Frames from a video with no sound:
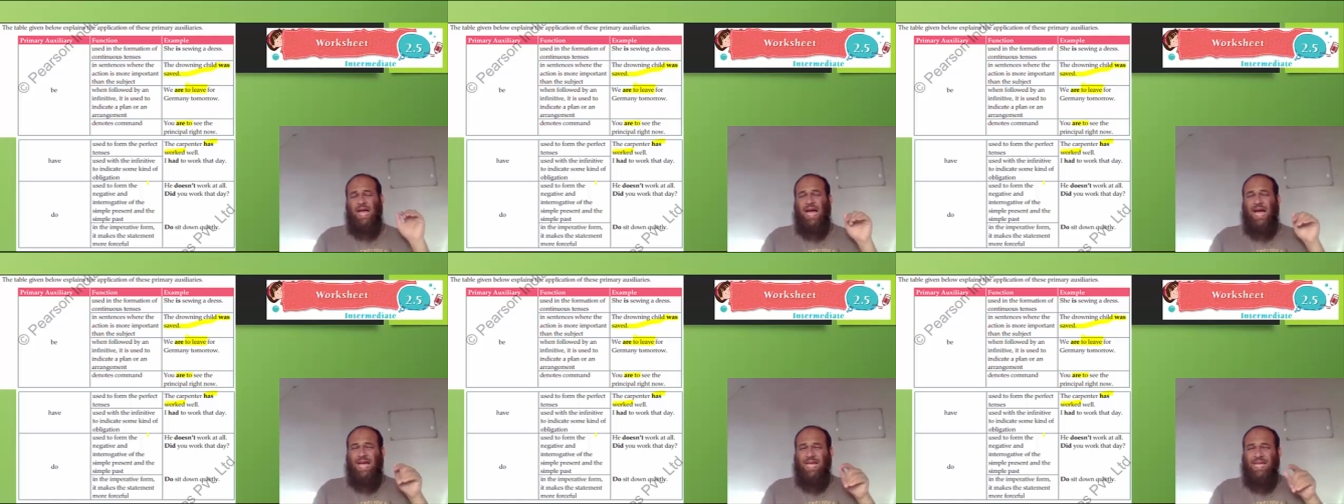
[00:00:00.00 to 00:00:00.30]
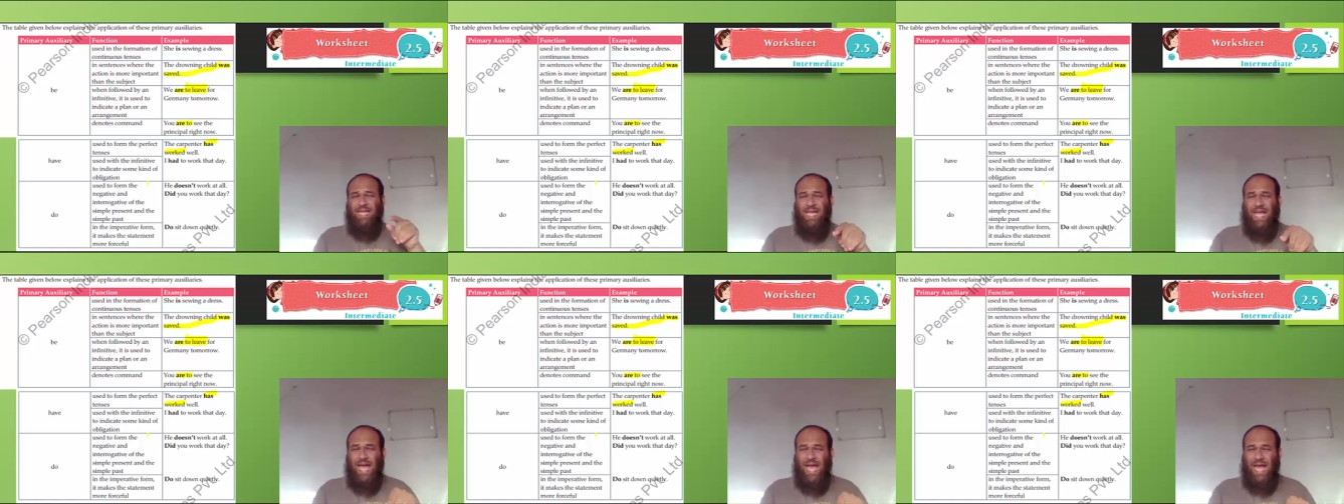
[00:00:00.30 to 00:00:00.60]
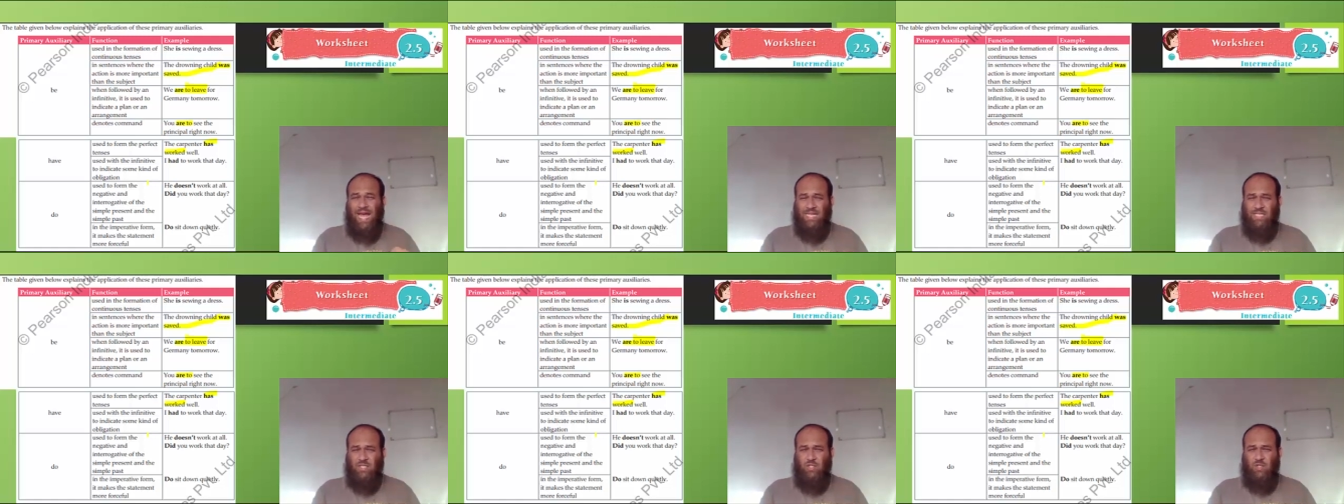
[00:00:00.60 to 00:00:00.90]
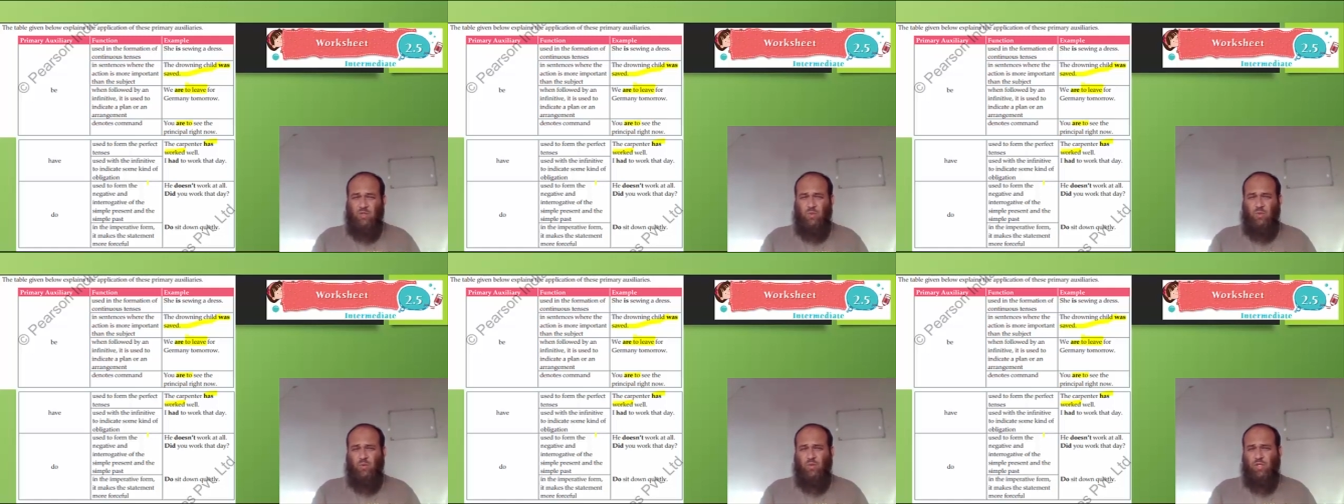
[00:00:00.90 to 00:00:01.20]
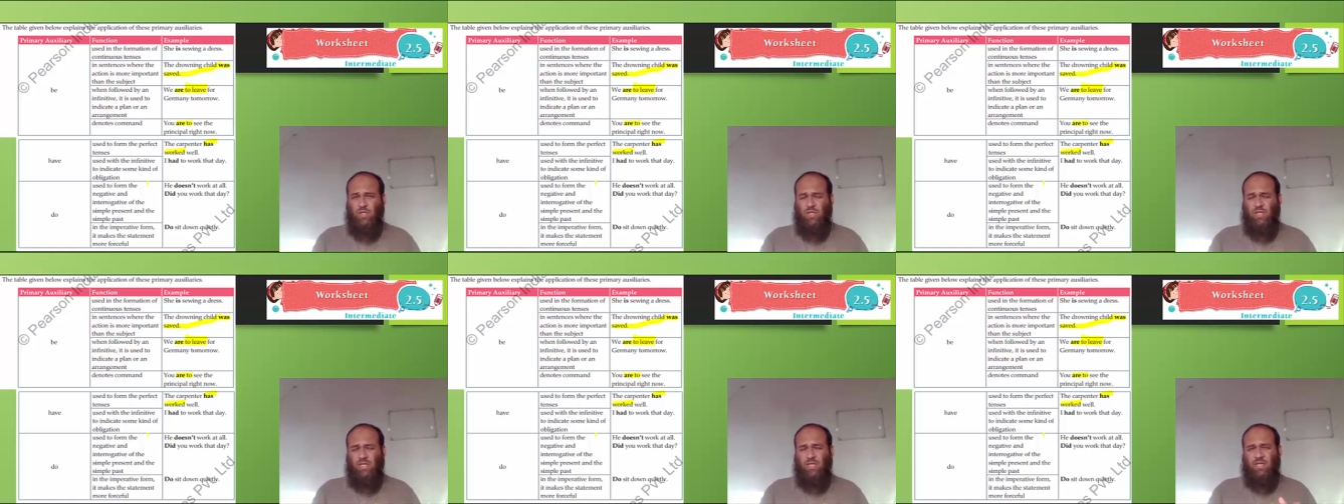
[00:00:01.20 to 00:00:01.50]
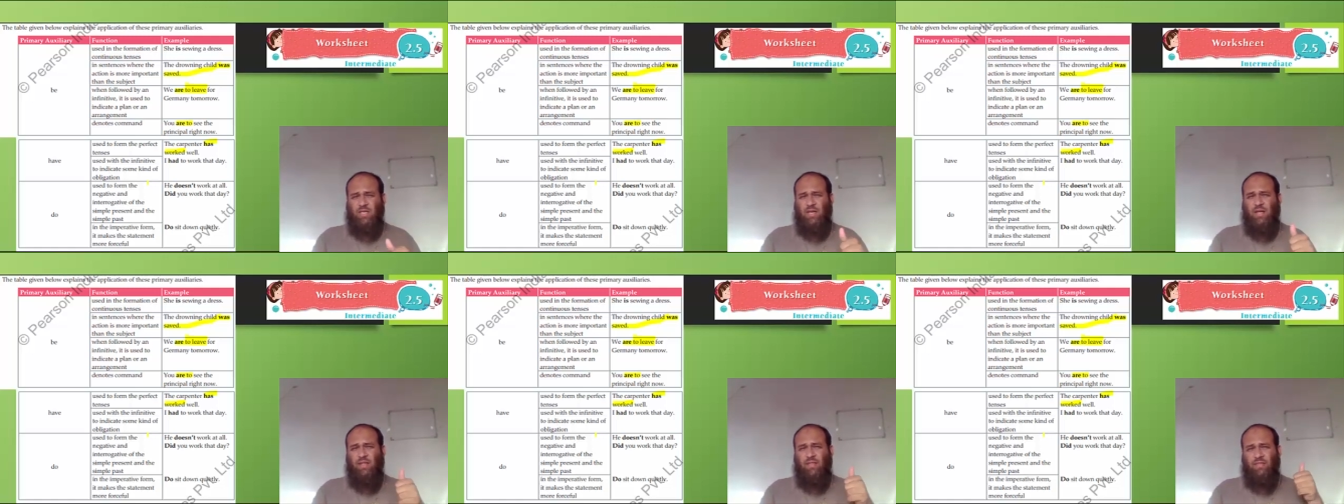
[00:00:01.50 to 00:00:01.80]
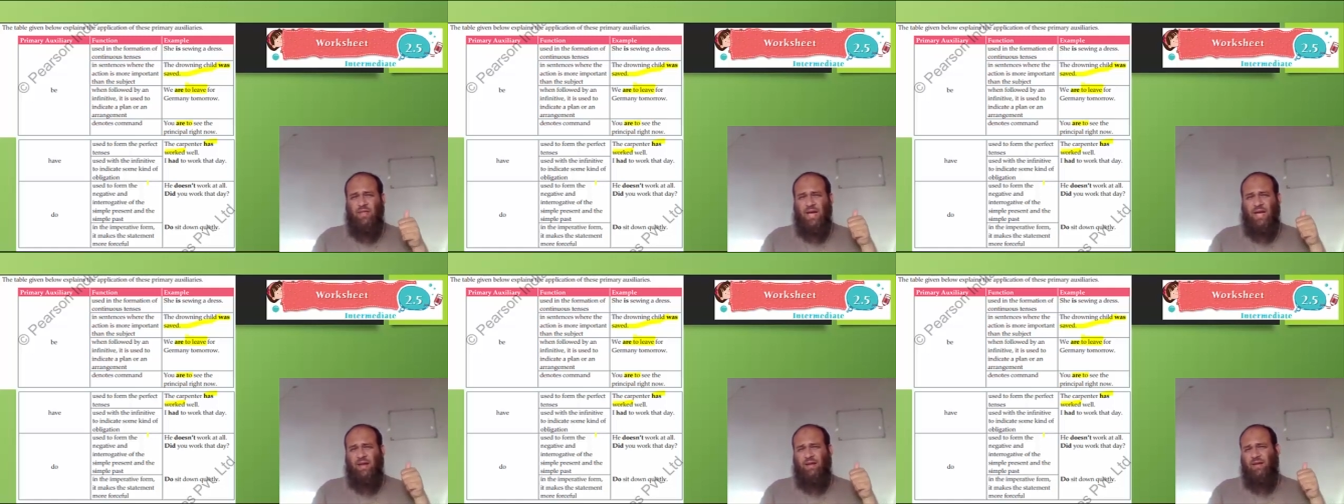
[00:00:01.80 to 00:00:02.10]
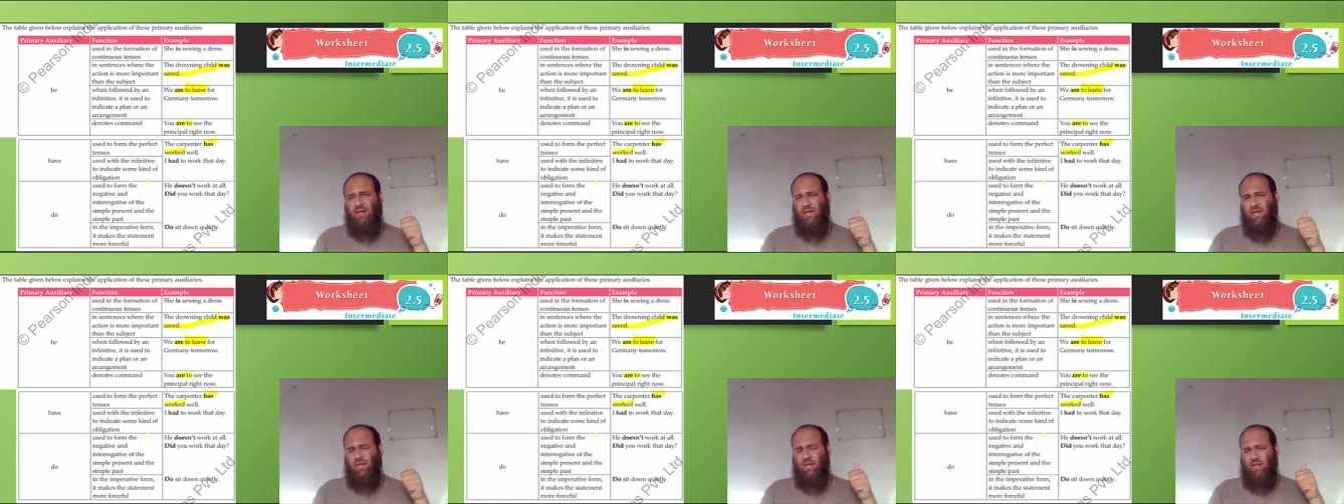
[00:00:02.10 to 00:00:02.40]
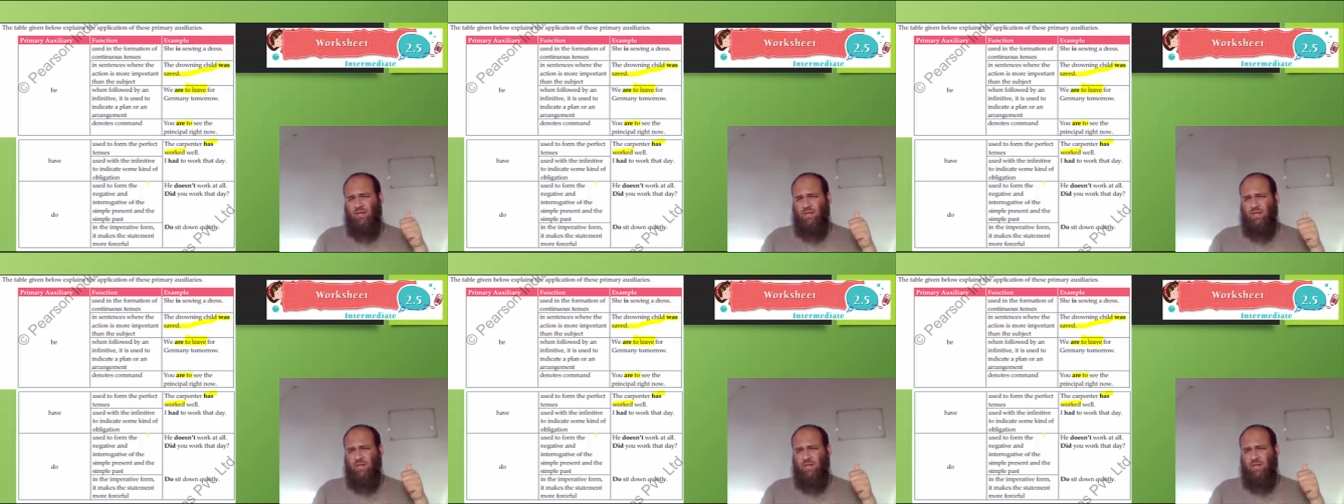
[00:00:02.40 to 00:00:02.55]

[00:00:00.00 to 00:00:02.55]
I had to work that day.